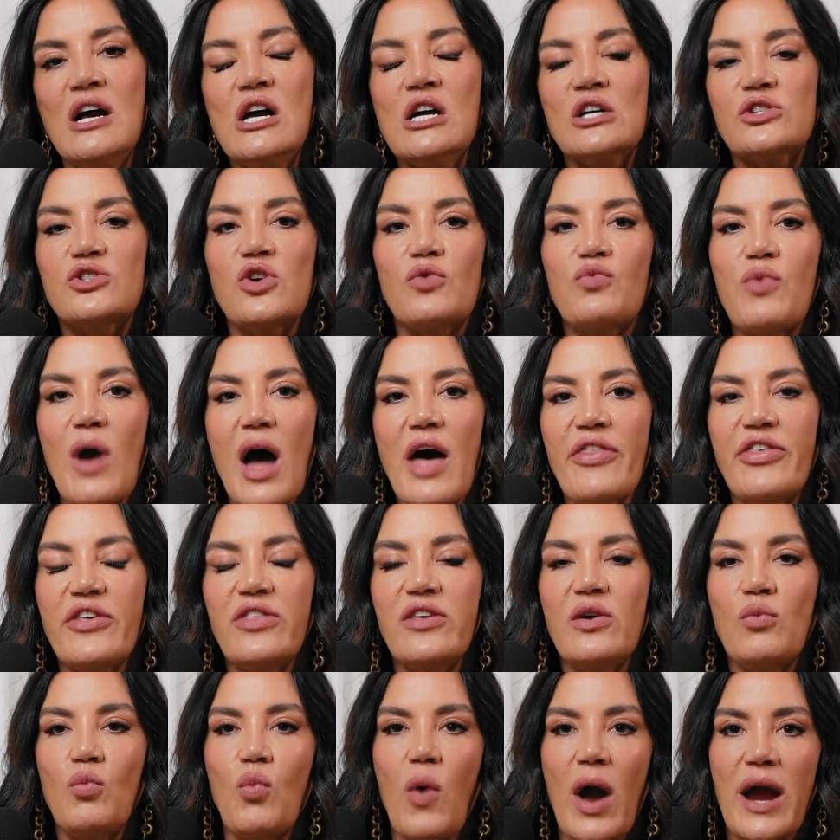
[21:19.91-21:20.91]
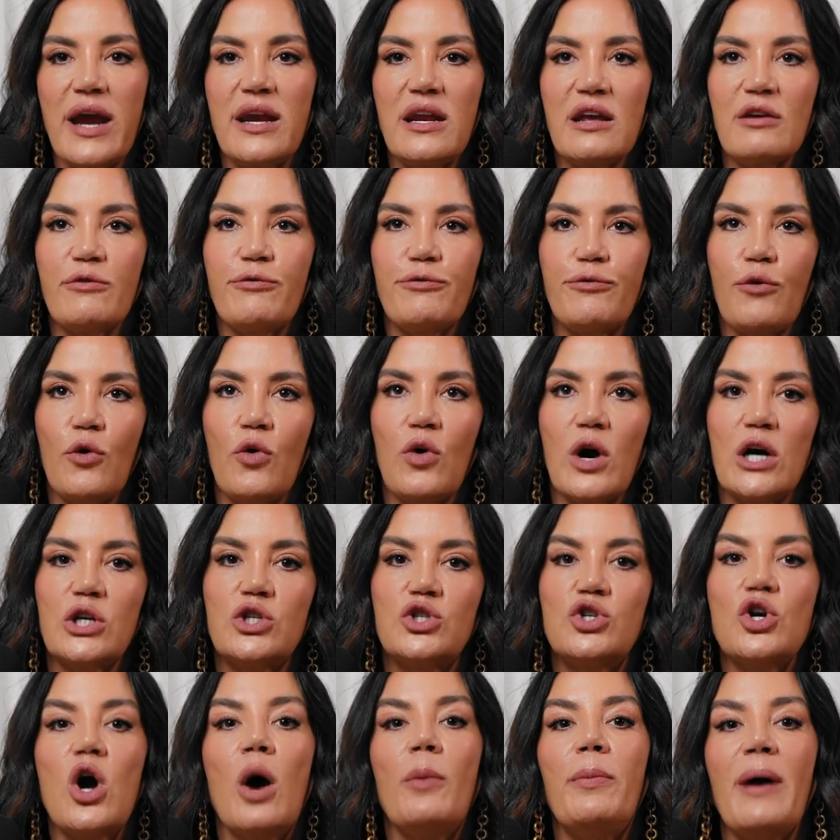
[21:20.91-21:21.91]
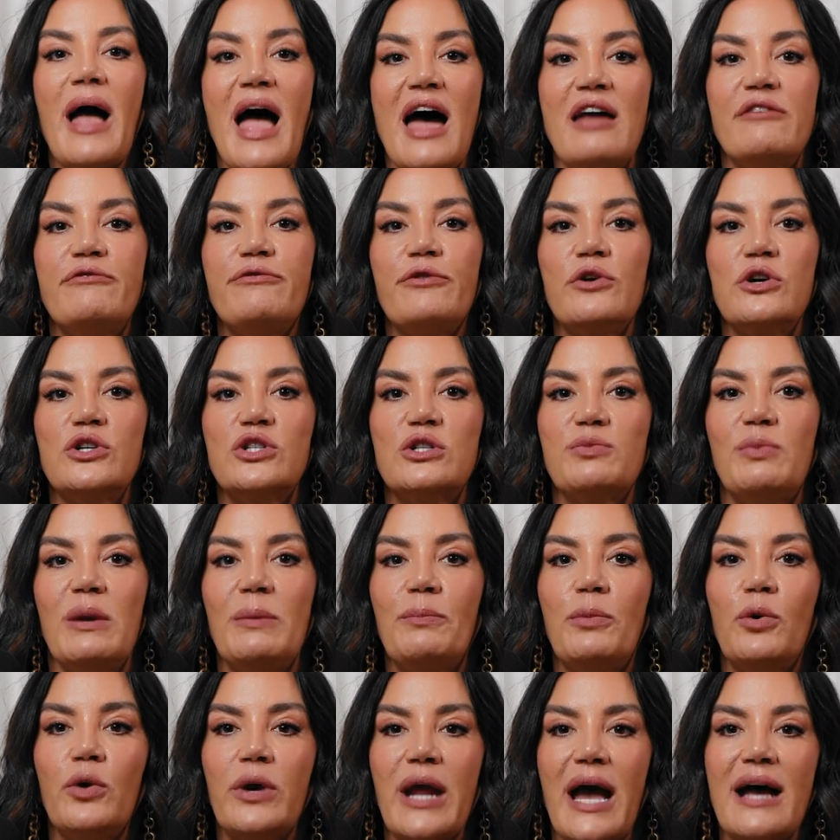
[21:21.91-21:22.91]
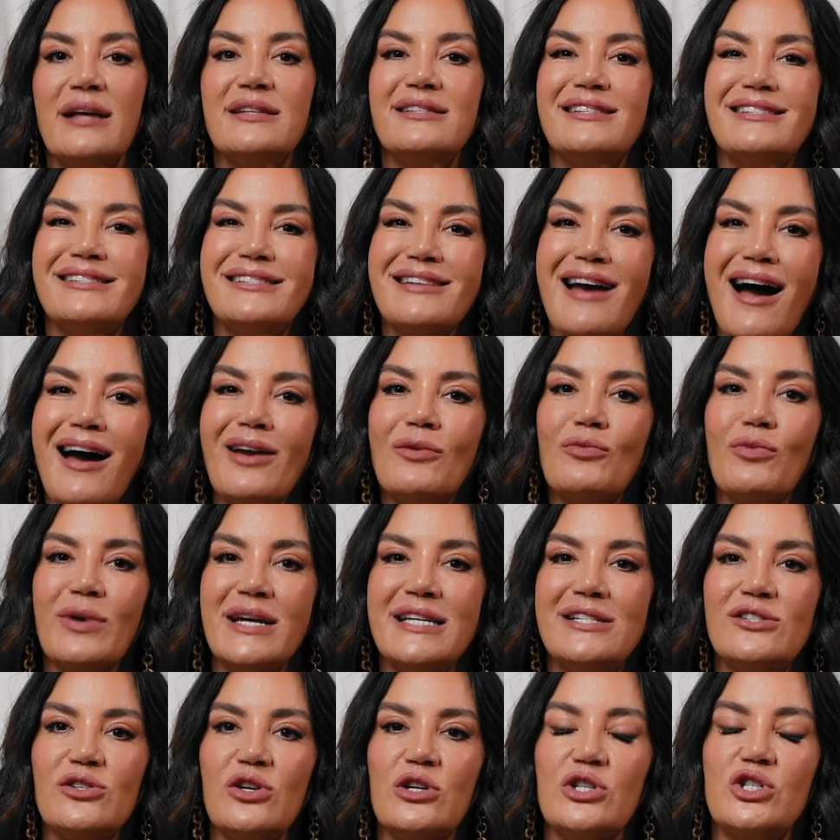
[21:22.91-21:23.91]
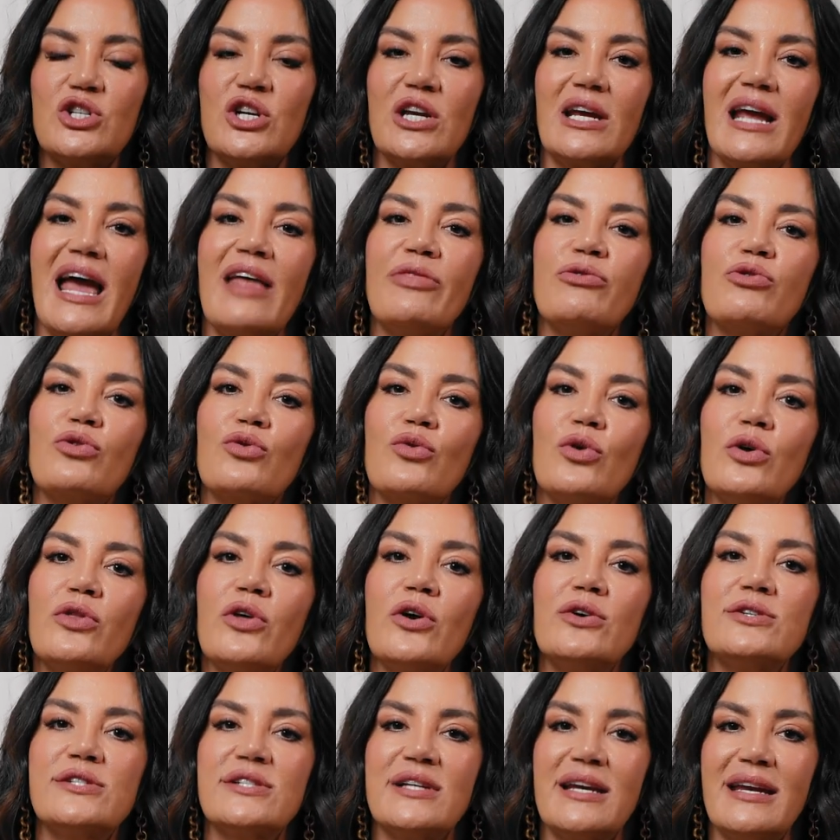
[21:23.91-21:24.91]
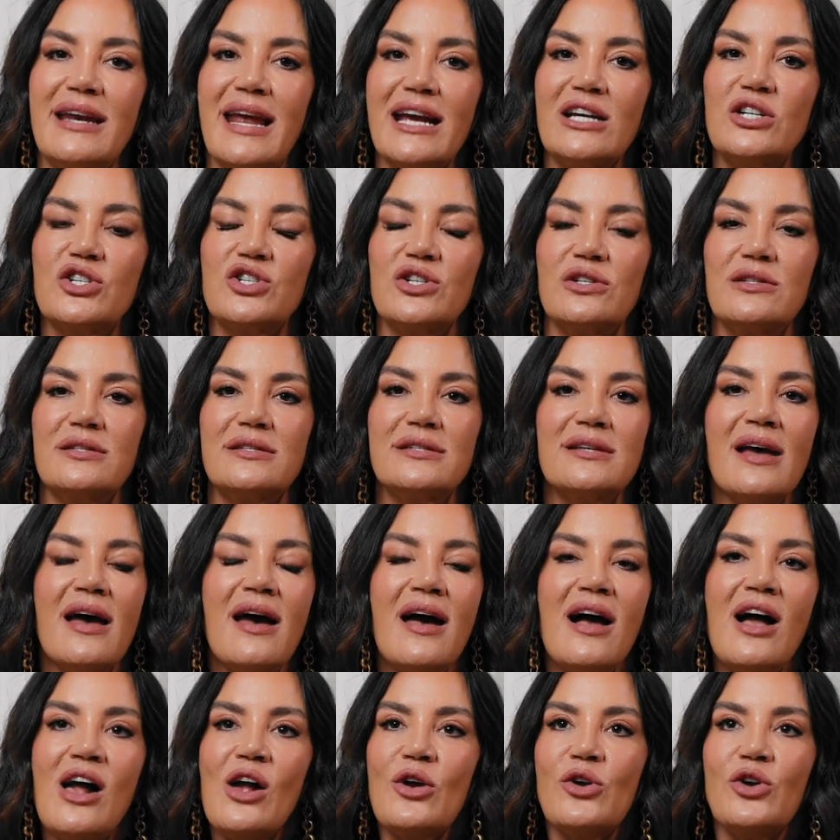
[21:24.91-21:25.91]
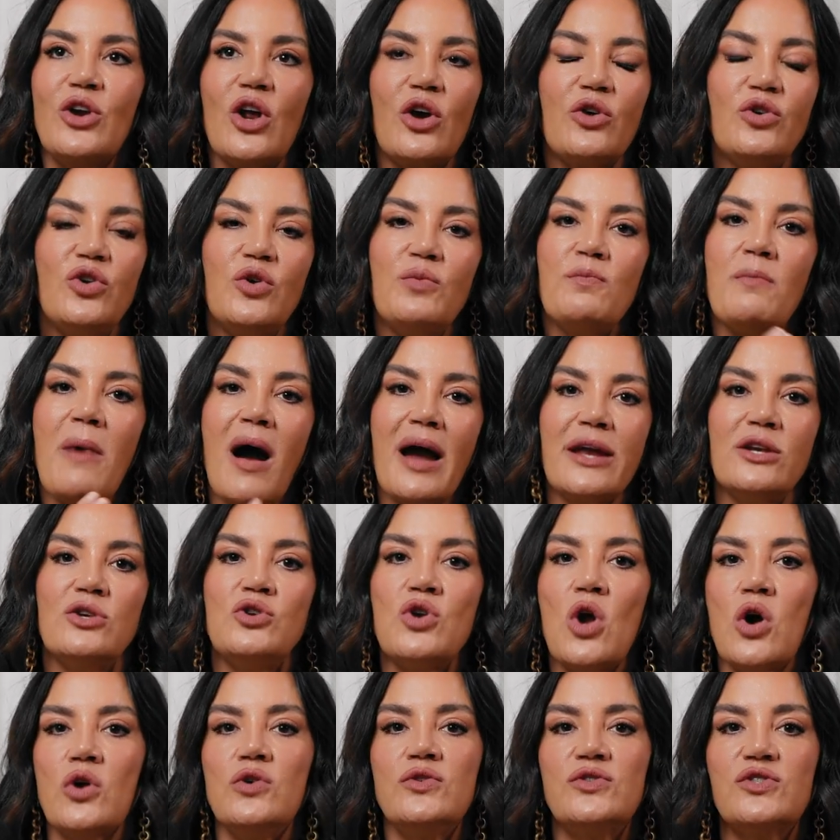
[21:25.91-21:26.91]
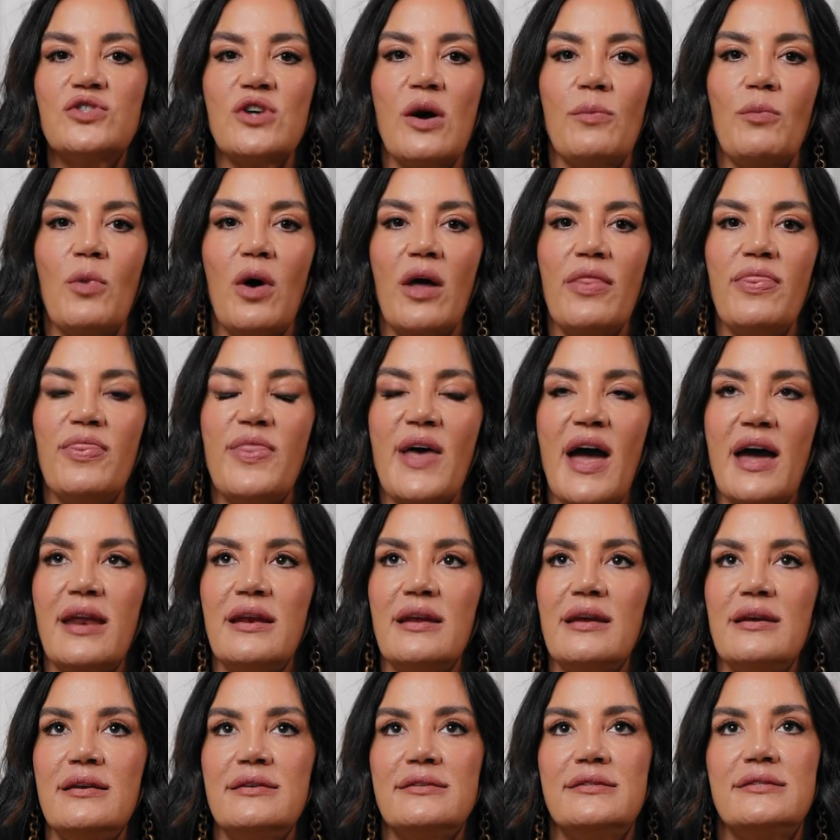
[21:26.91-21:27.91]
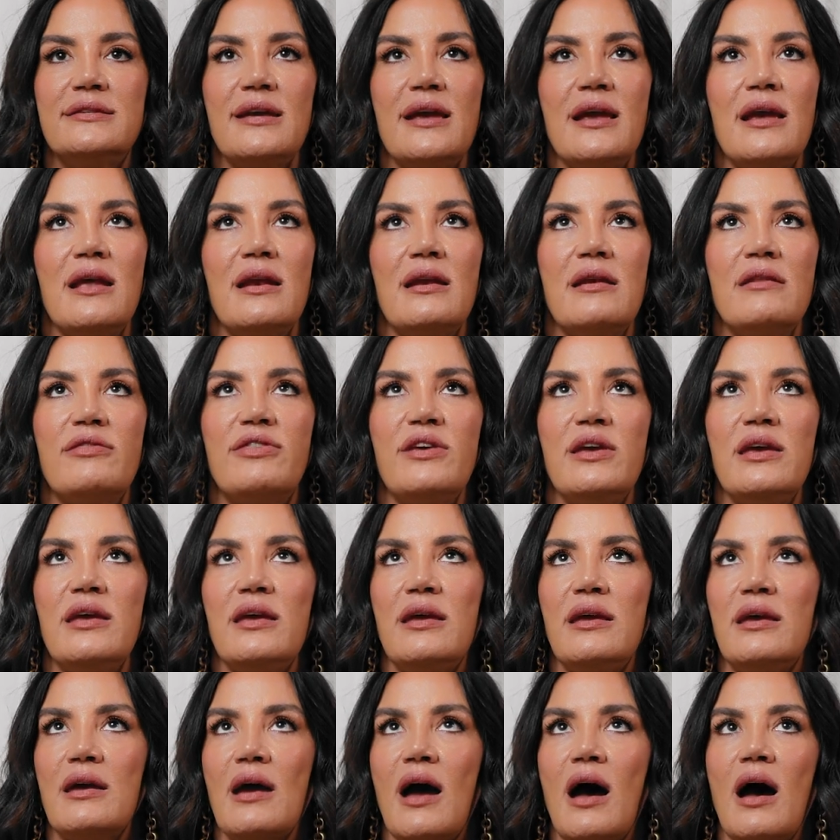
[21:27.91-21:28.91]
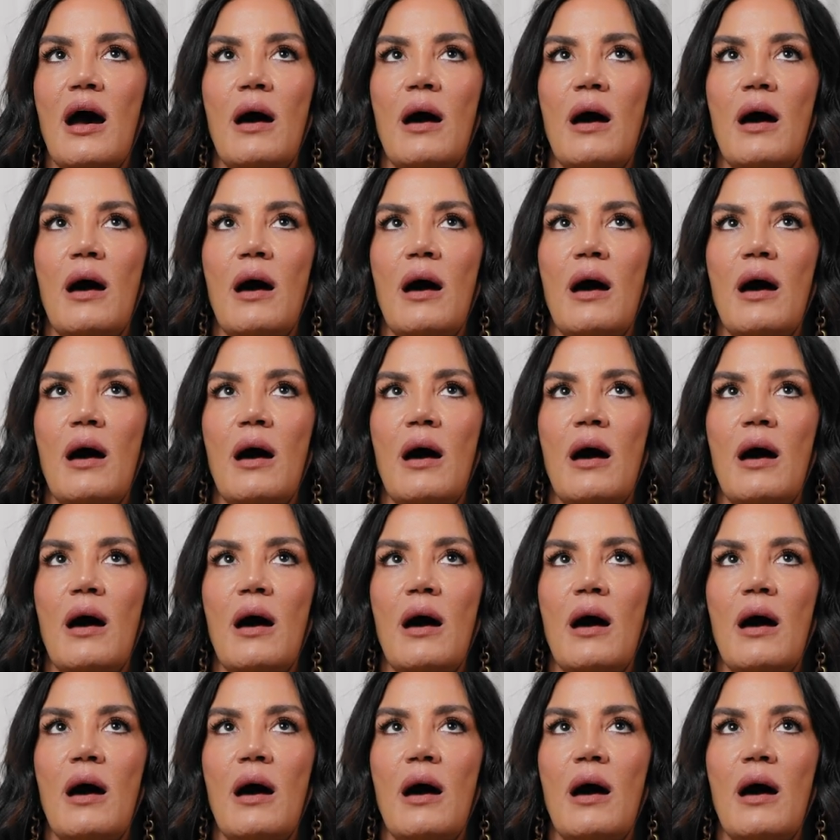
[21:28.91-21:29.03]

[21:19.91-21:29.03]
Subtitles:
So rather than waiting for a job advert to be put out, start researching. And through those connections, you might know someone that is in the,